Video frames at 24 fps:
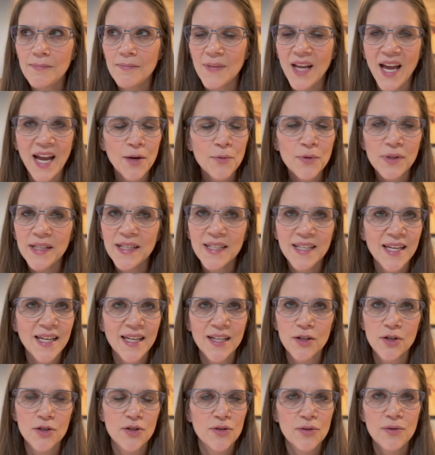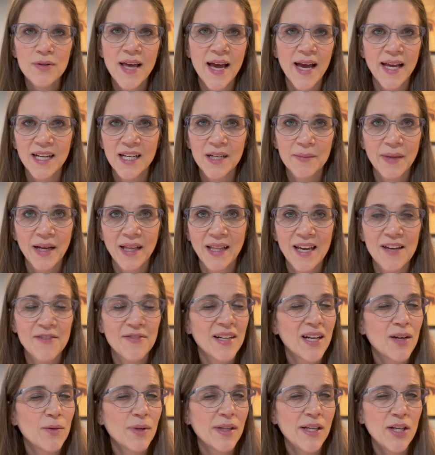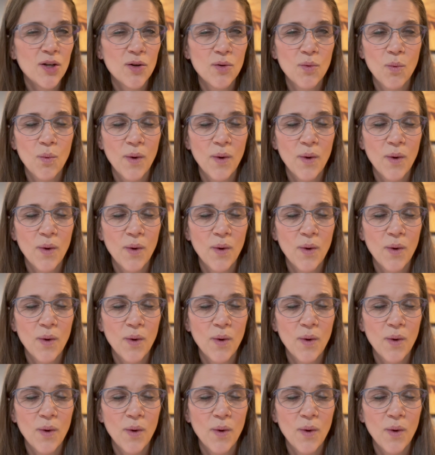I really can't do that in my life, and I really don't